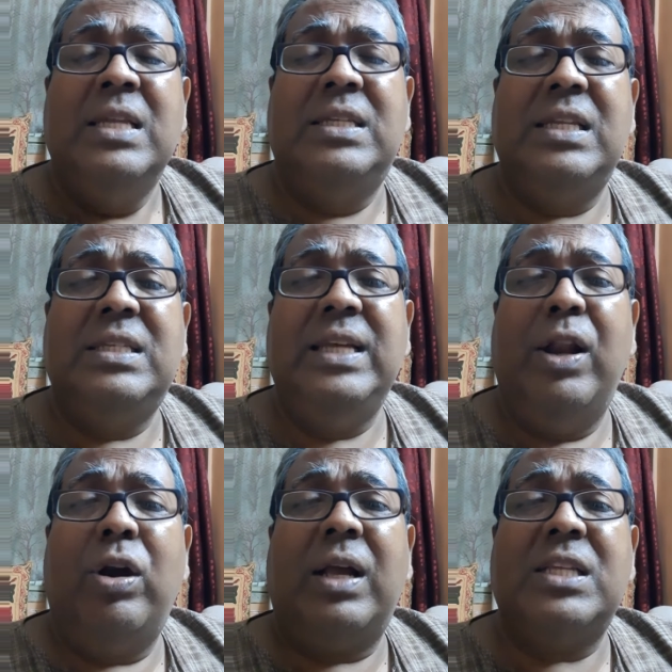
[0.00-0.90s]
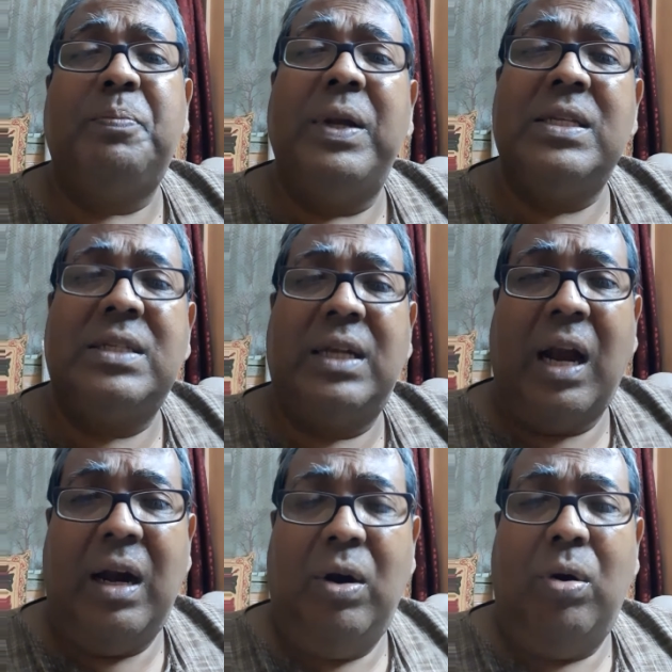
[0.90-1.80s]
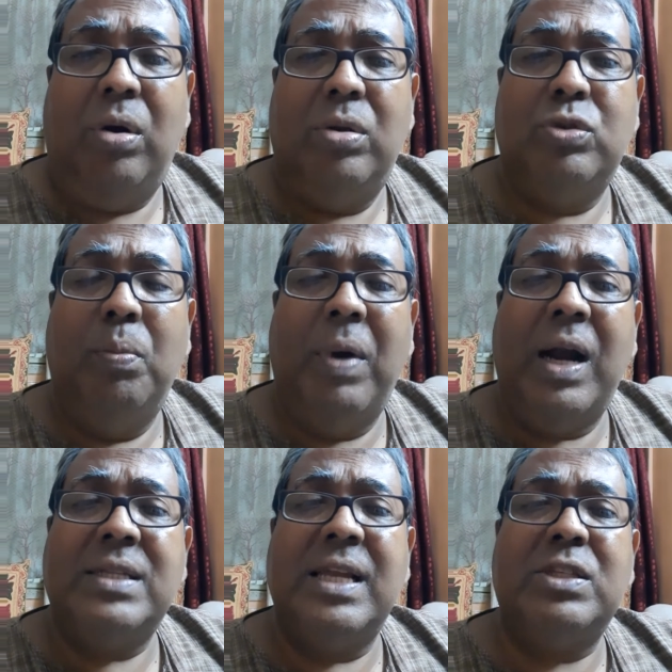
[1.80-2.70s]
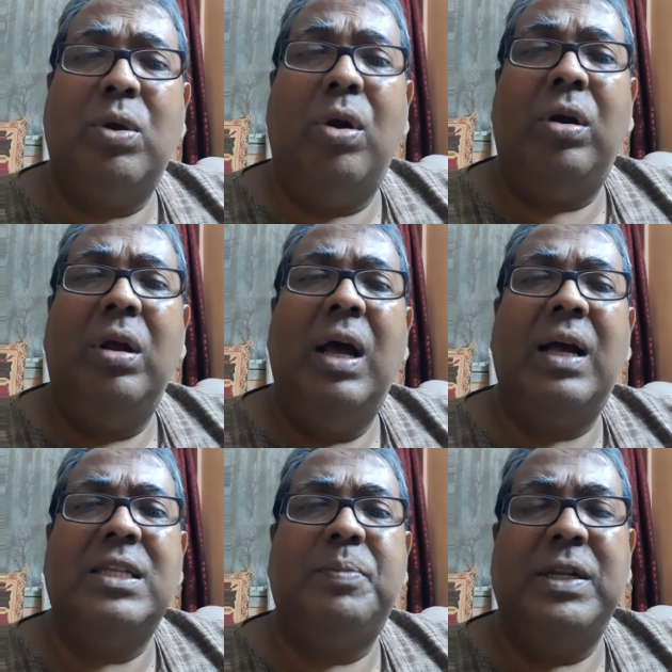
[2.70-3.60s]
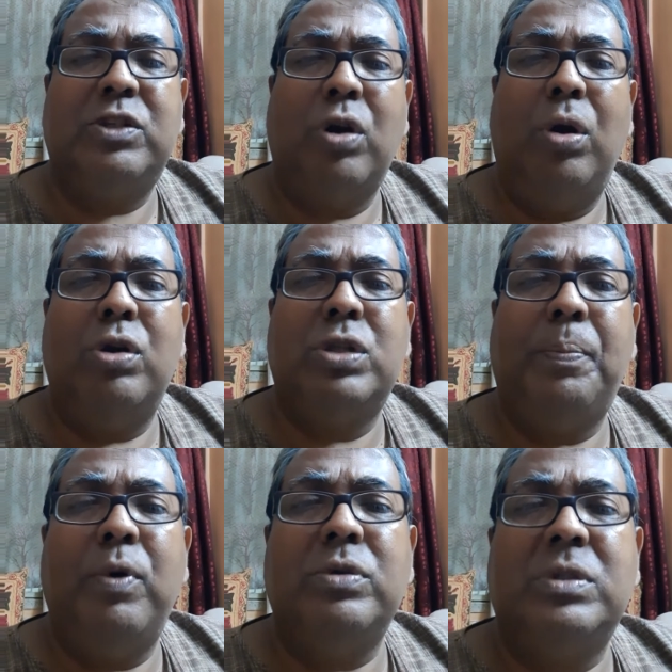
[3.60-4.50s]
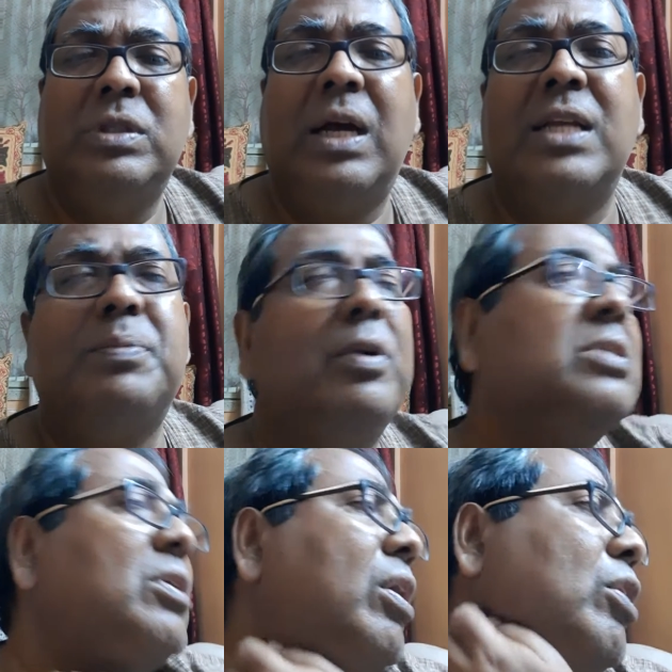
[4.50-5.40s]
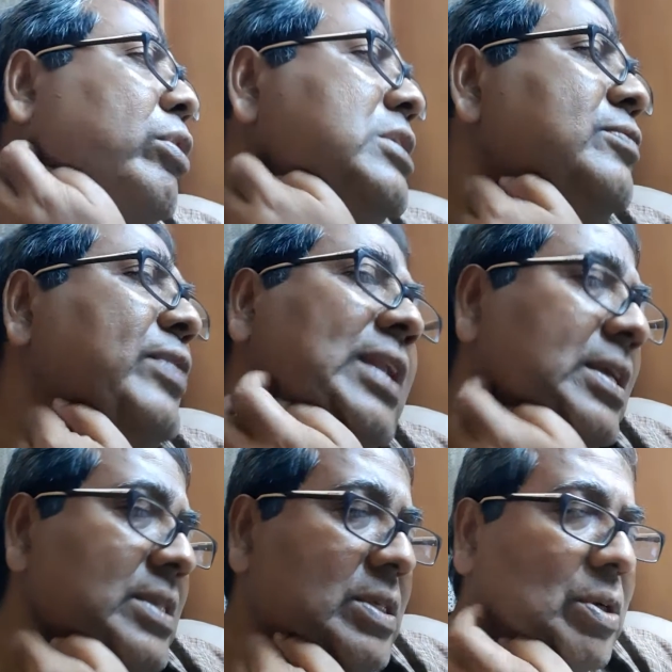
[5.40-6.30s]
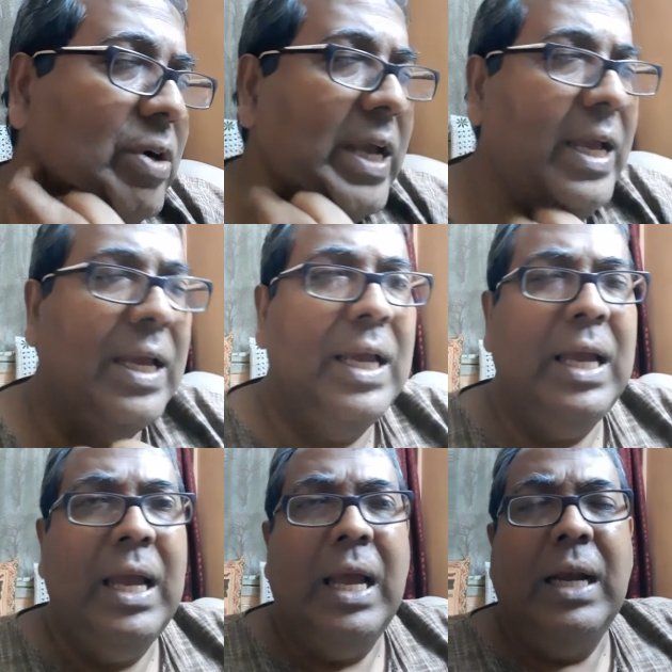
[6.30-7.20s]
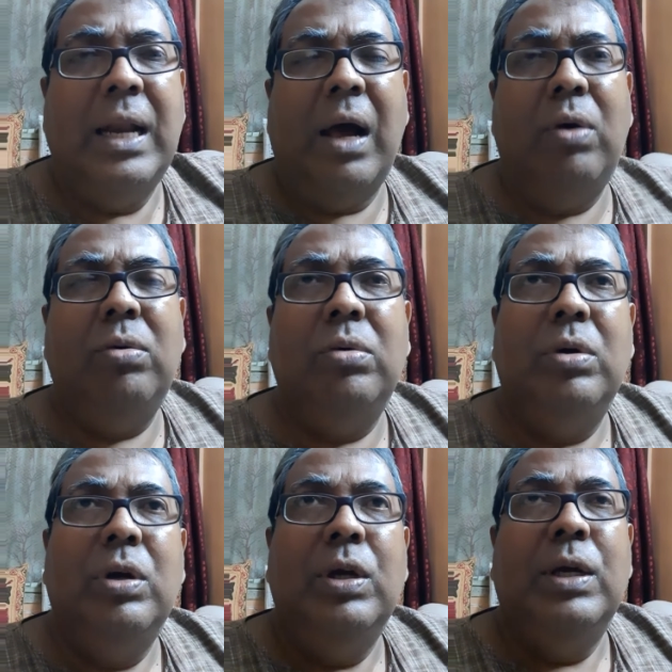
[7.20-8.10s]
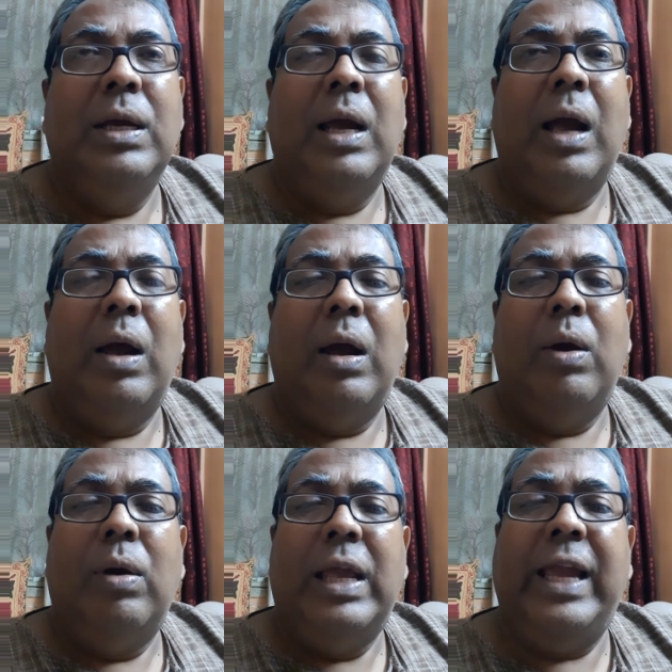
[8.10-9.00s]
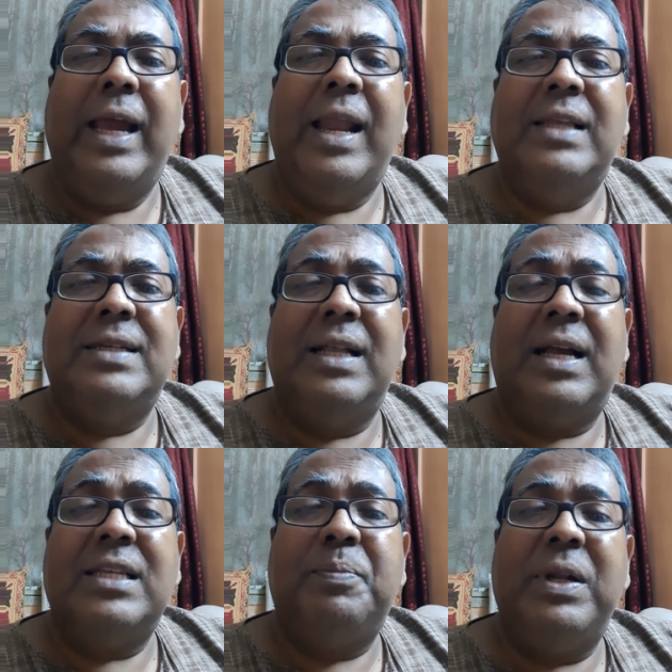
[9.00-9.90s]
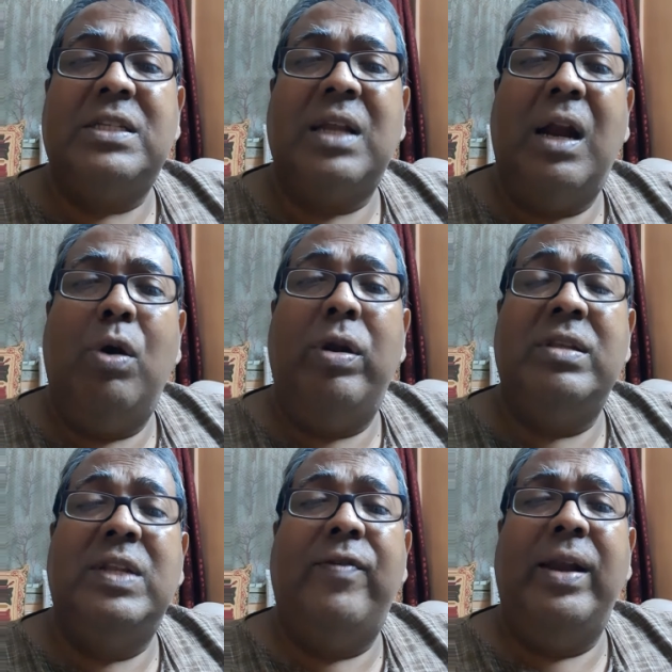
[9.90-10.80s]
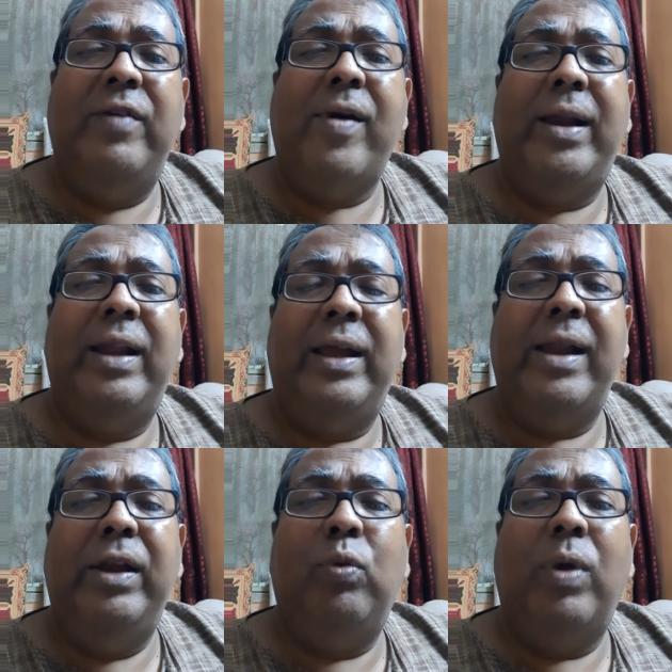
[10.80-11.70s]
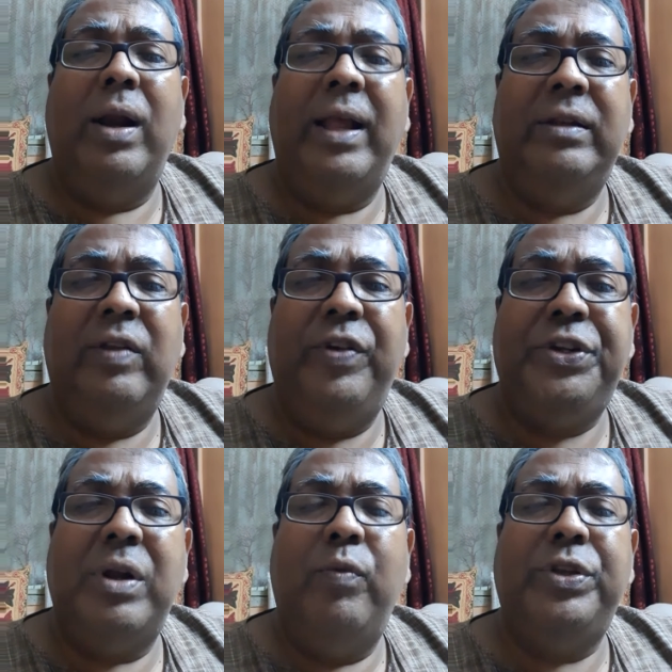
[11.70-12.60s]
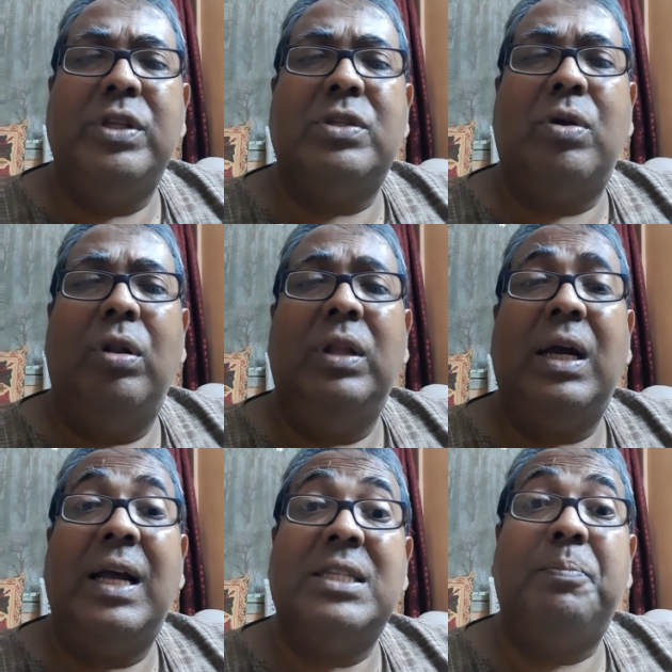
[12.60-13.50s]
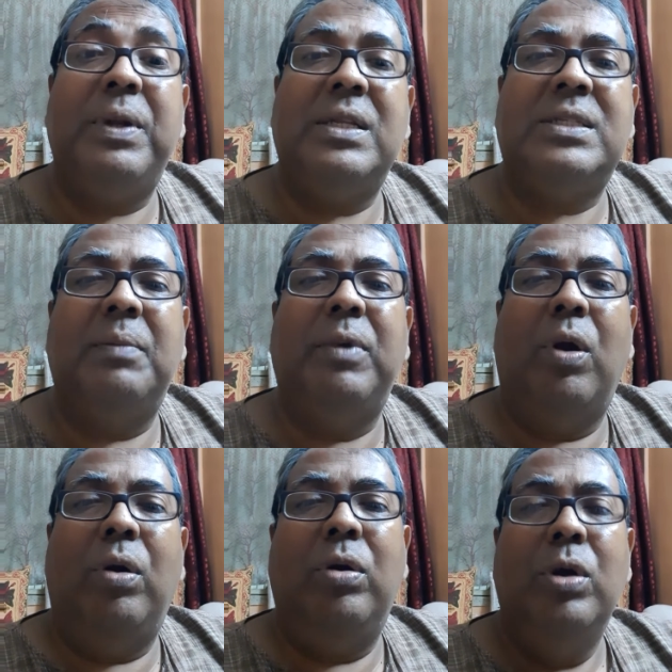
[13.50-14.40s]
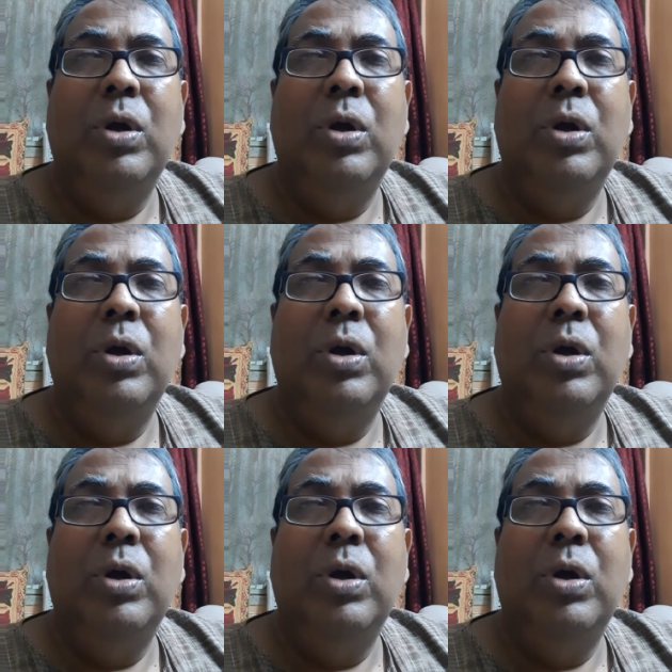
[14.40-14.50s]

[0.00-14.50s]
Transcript: CCL or cuspal star lord. So Mars has got a cuspal star lord. Suppose the cuspal star lord is Venus. Okay, now again I say the cuspal star lord is divided again into 1/9 division, which is called the cuspal sublord.